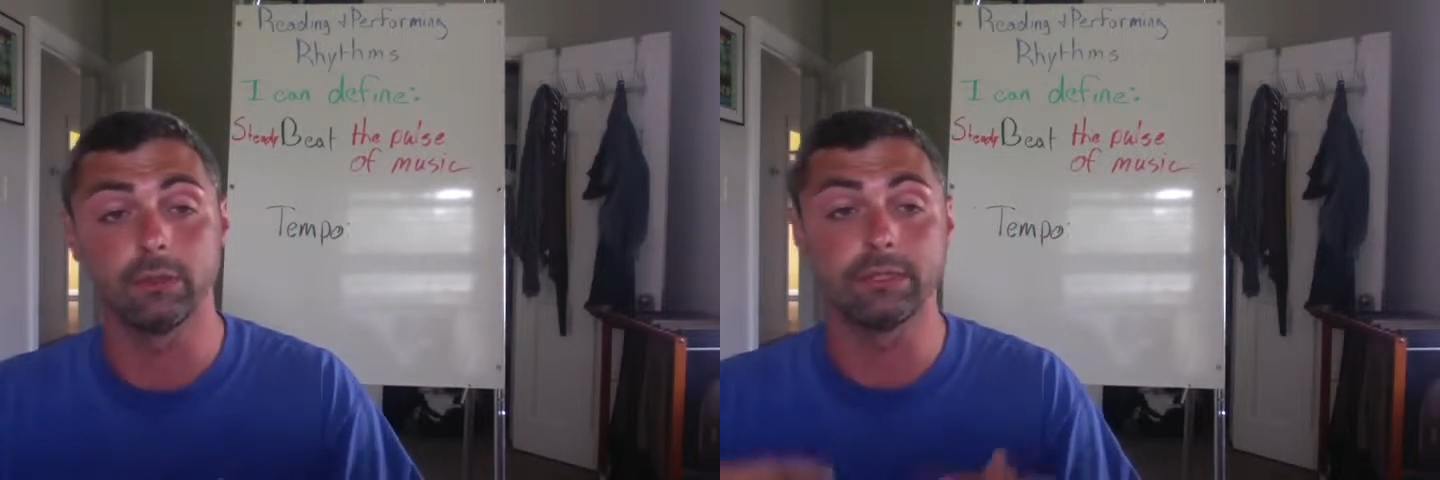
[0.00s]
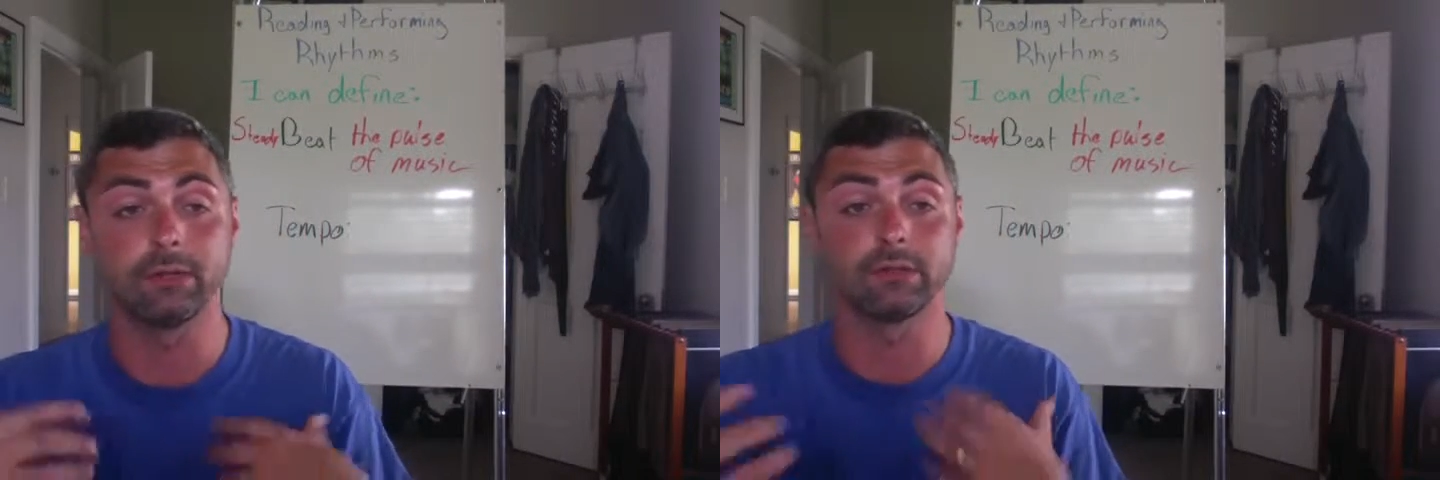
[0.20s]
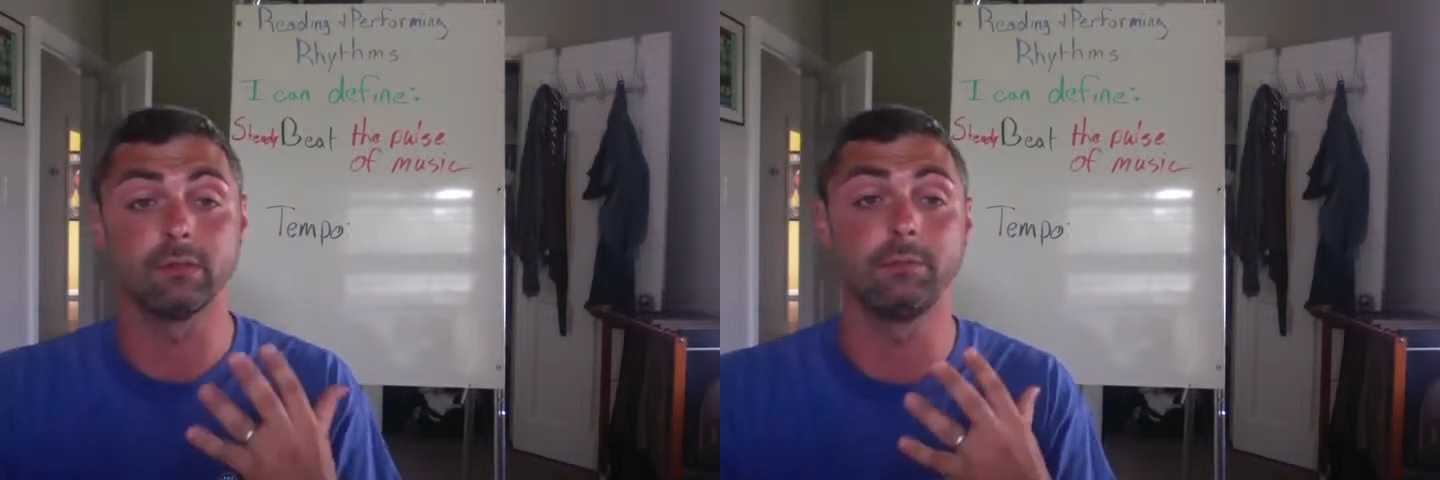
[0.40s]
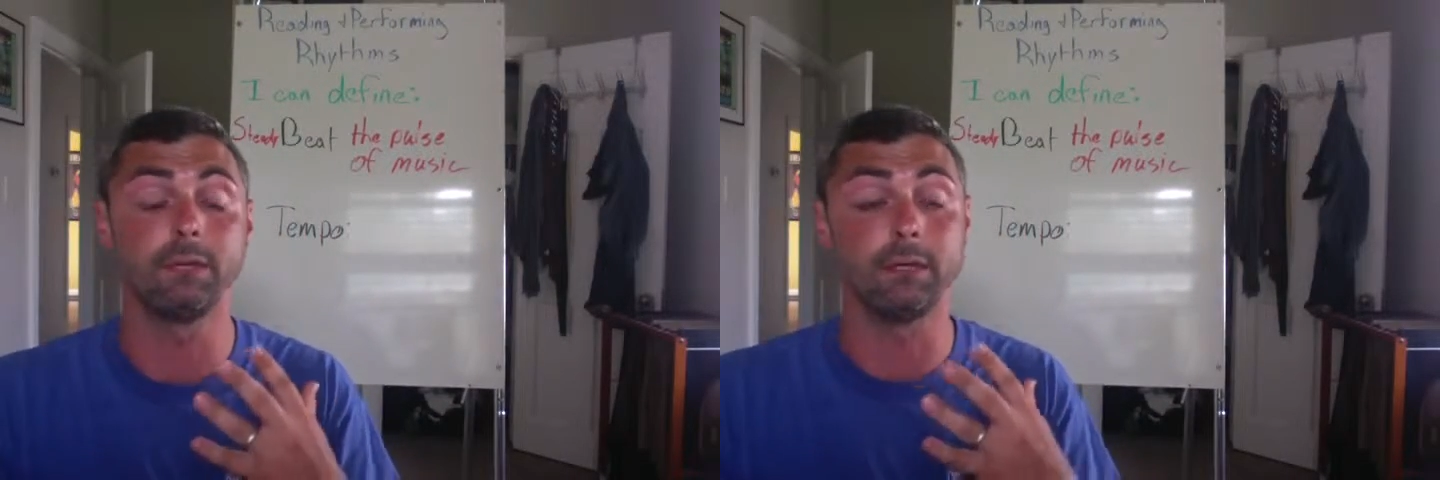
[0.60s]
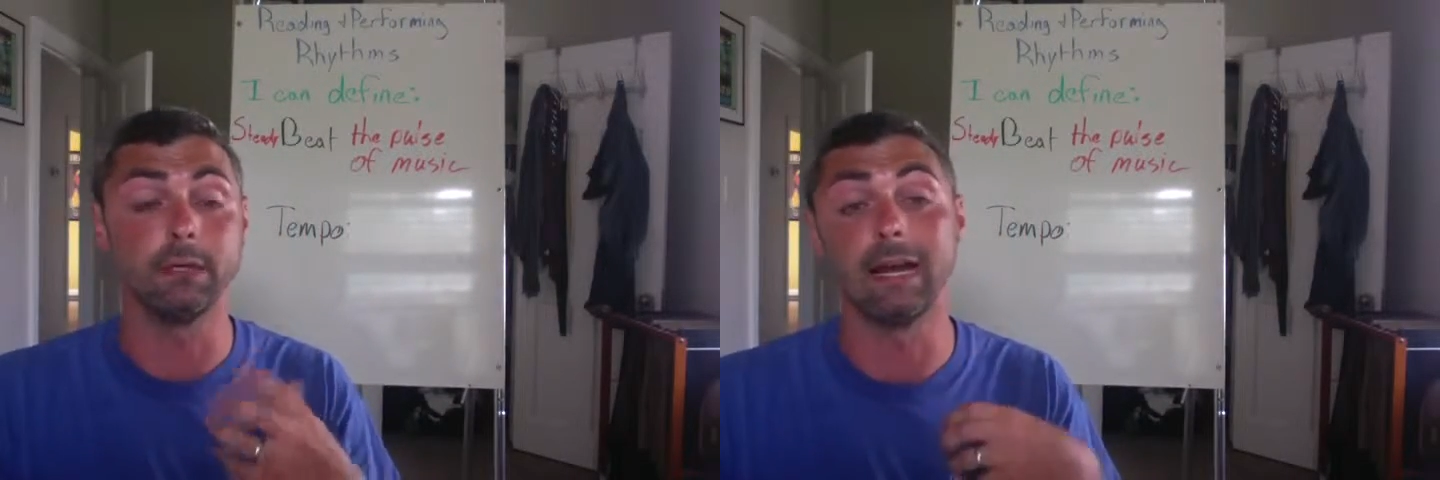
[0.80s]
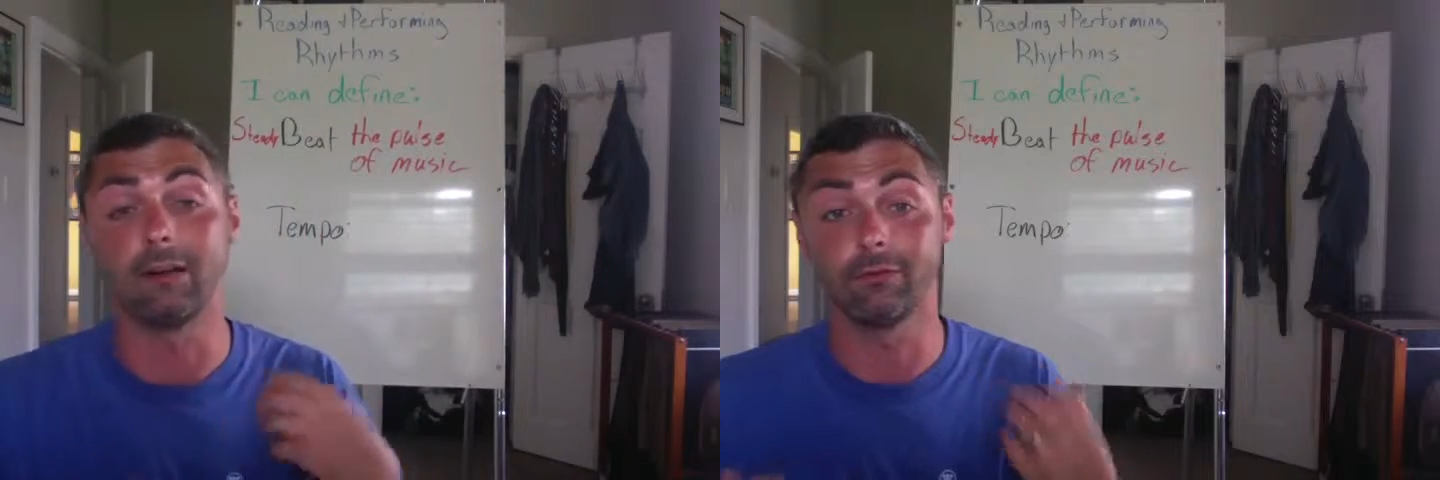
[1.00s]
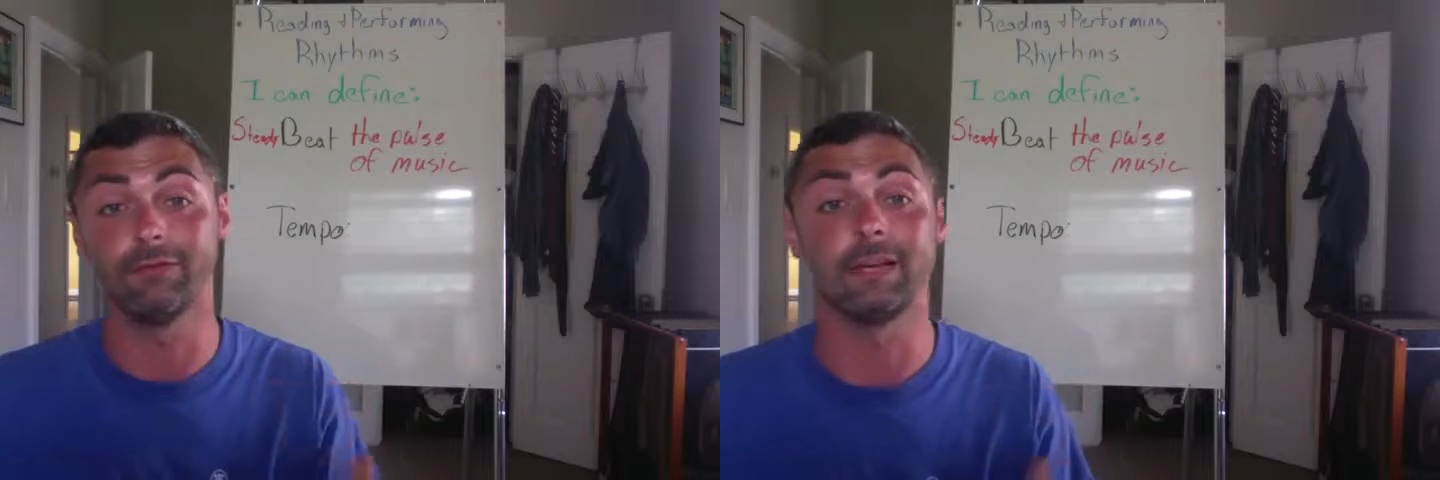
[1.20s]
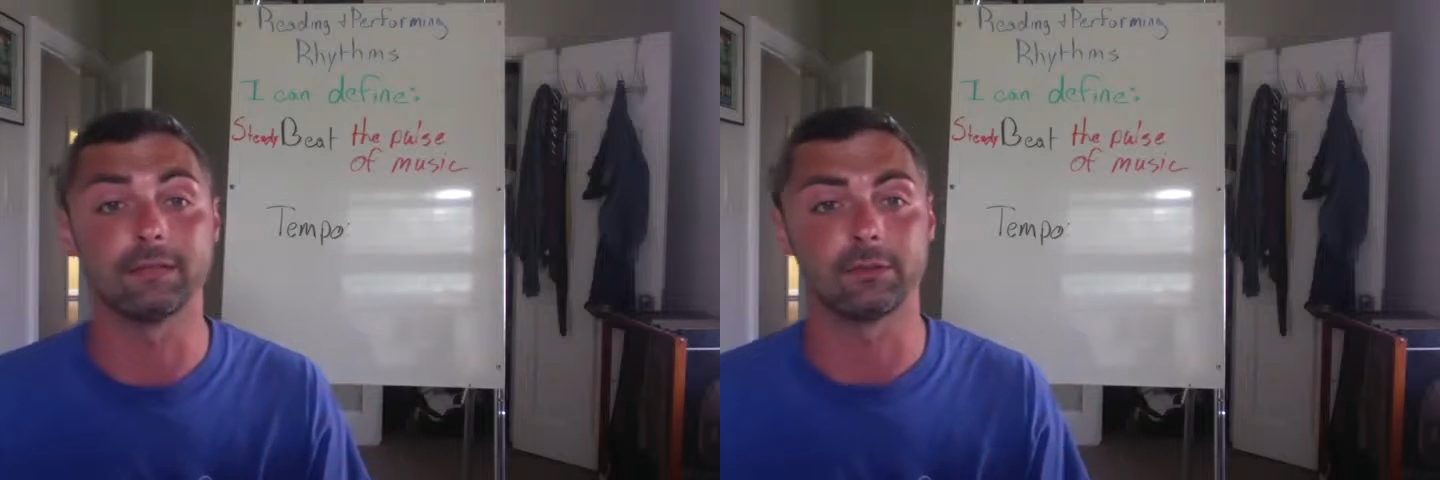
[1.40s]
It tells the beat how fast